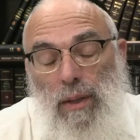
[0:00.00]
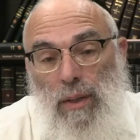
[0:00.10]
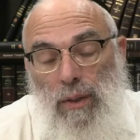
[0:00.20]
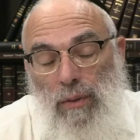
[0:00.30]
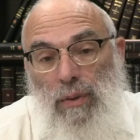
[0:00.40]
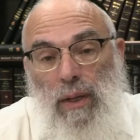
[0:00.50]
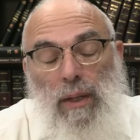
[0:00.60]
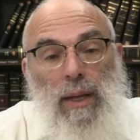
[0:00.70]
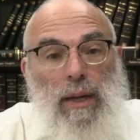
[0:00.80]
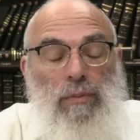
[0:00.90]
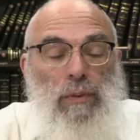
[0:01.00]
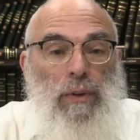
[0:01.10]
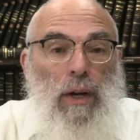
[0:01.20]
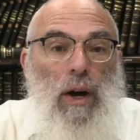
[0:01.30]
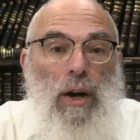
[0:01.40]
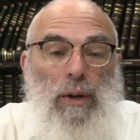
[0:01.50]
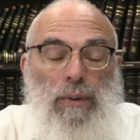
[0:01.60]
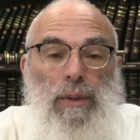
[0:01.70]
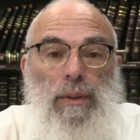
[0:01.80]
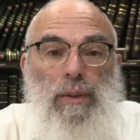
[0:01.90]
They're living a life of a car.